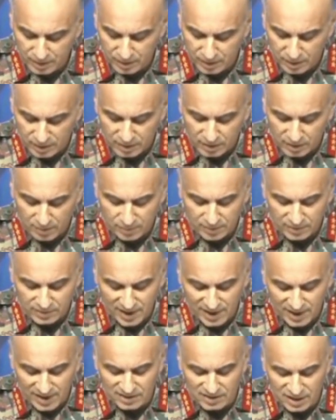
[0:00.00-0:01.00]
The
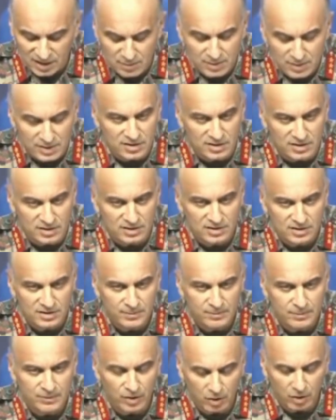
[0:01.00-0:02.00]
precise images
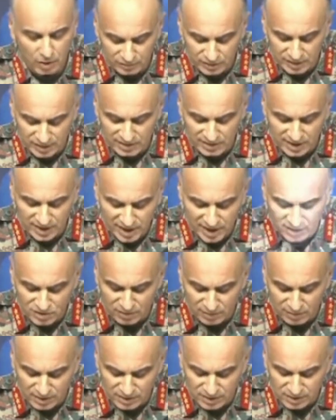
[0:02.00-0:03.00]
of these
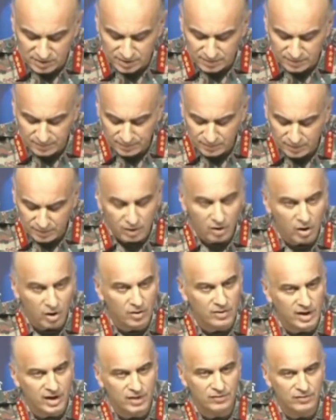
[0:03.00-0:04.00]
engagements on
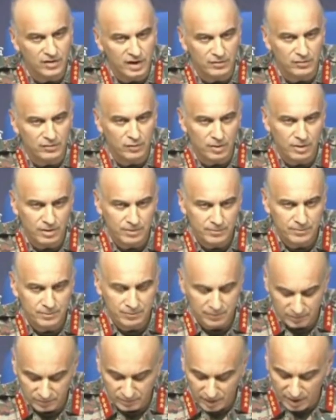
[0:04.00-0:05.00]
that fateful
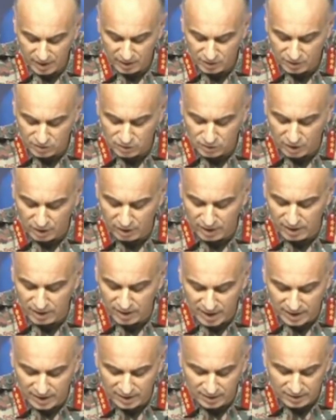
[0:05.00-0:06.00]
and historical
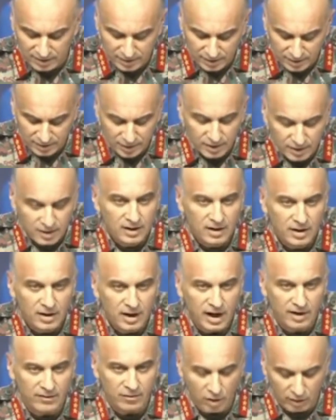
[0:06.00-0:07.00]
night
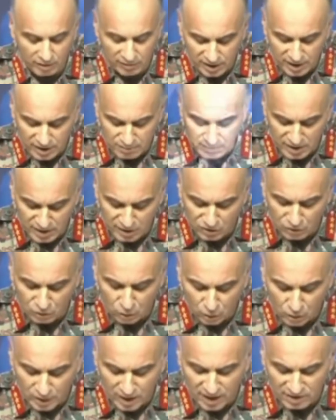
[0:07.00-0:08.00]
have already been
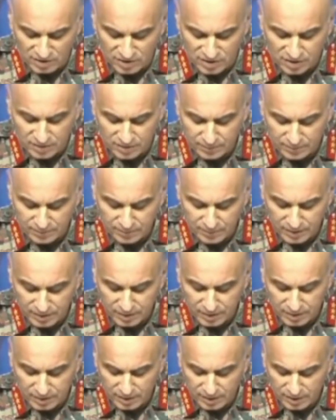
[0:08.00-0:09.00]
showcased
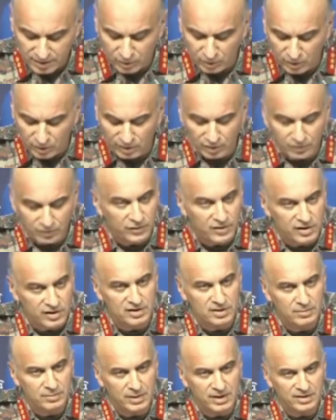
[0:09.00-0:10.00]
during the first
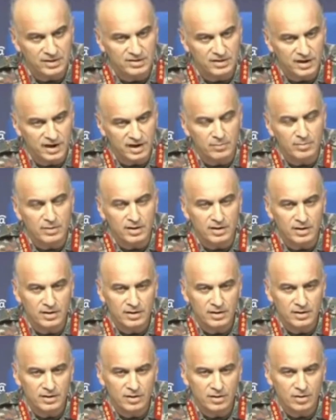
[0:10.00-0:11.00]
press statement
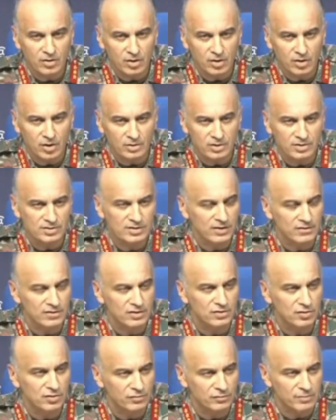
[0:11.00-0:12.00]
on the 7th
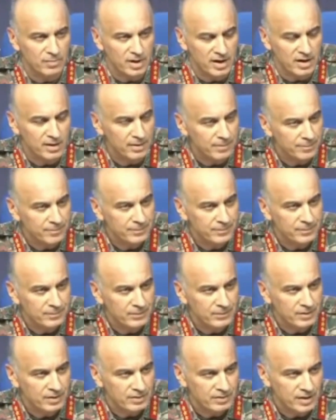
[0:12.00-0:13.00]
of May
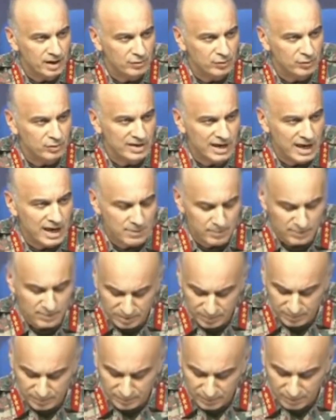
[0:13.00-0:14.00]
that was helmed
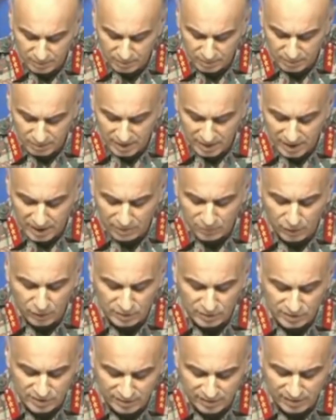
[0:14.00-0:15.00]
by our Foreign
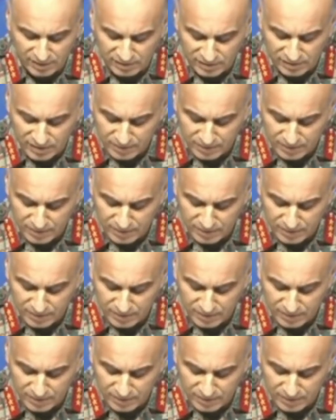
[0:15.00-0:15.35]
Secretary.